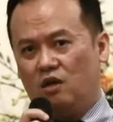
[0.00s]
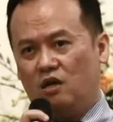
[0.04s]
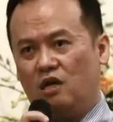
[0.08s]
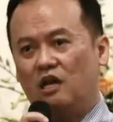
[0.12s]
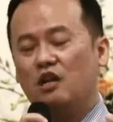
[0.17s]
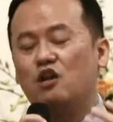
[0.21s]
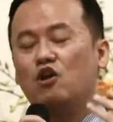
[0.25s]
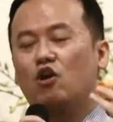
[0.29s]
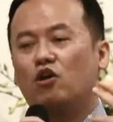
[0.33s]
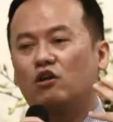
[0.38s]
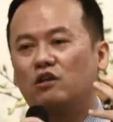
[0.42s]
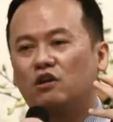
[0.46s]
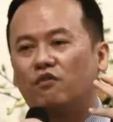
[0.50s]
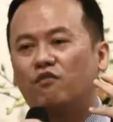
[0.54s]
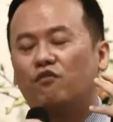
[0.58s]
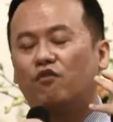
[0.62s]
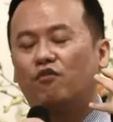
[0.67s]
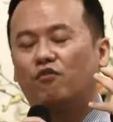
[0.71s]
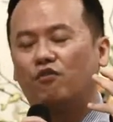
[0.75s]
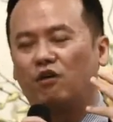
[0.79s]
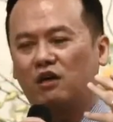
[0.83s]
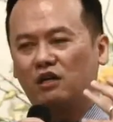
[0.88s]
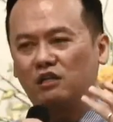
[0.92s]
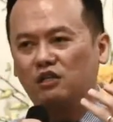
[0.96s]
in order
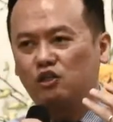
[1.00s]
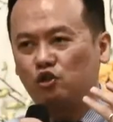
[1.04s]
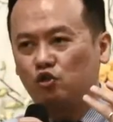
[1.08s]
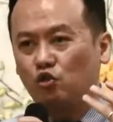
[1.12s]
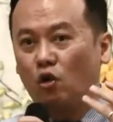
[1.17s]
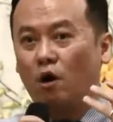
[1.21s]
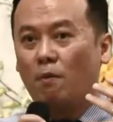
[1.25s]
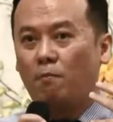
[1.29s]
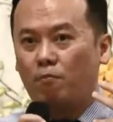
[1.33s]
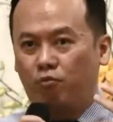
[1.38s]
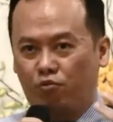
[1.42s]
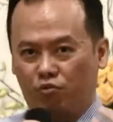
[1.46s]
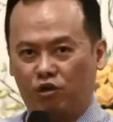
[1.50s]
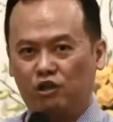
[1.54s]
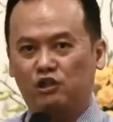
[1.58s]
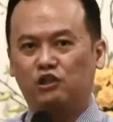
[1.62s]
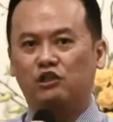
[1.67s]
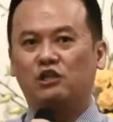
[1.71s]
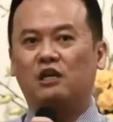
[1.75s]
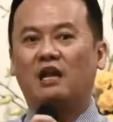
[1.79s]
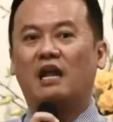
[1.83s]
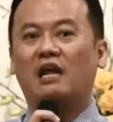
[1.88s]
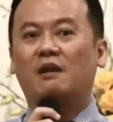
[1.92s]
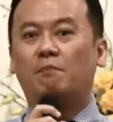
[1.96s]
for us to
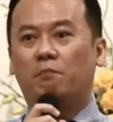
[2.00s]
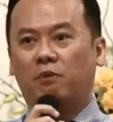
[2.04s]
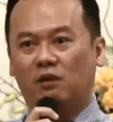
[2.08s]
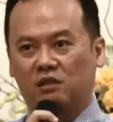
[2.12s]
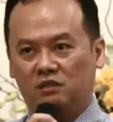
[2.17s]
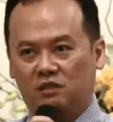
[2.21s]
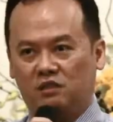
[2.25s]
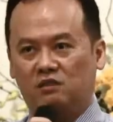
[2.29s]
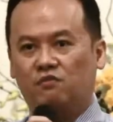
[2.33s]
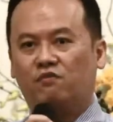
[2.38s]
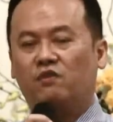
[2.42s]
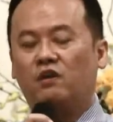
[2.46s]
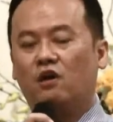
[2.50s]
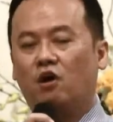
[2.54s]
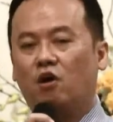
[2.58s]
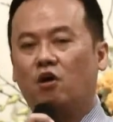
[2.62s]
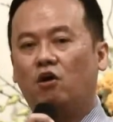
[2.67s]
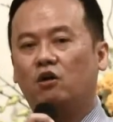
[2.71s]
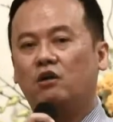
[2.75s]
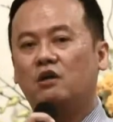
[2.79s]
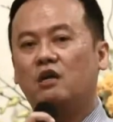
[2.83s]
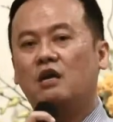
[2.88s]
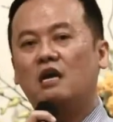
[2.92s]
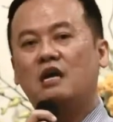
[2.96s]
appreciate and persevere
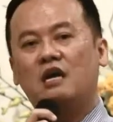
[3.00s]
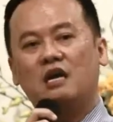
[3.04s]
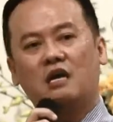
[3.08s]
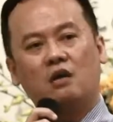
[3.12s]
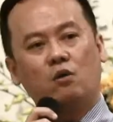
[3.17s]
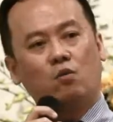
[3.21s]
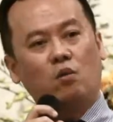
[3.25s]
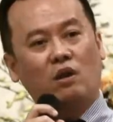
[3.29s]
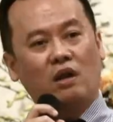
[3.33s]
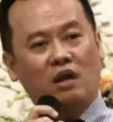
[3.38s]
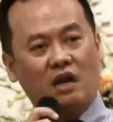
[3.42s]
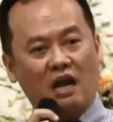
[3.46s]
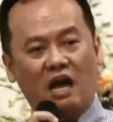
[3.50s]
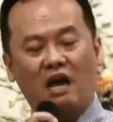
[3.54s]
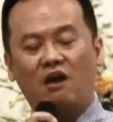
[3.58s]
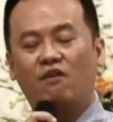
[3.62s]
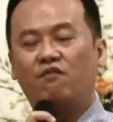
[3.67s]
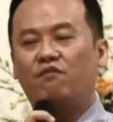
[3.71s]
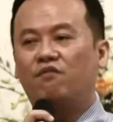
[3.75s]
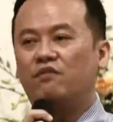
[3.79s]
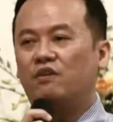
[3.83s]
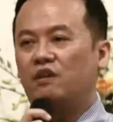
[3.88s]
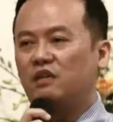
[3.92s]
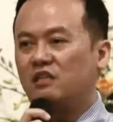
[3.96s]
on when
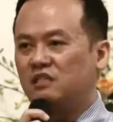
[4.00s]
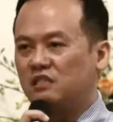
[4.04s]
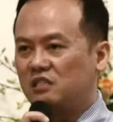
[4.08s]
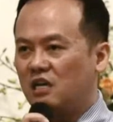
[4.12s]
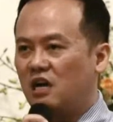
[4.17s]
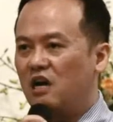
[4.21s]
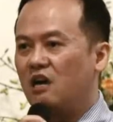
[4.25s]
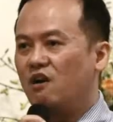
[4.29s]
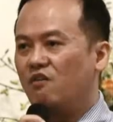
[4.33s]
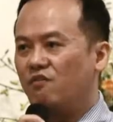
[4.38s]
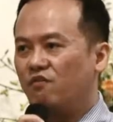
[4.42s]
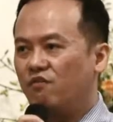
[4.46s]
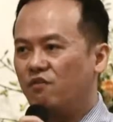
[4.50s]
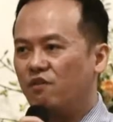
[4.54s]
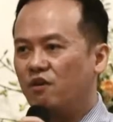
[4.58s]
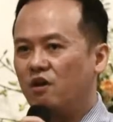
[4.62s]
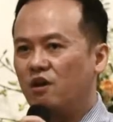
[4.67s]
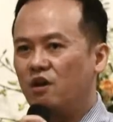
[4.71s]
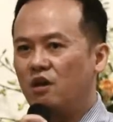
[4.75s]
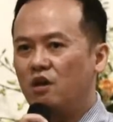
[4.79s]
life is tough.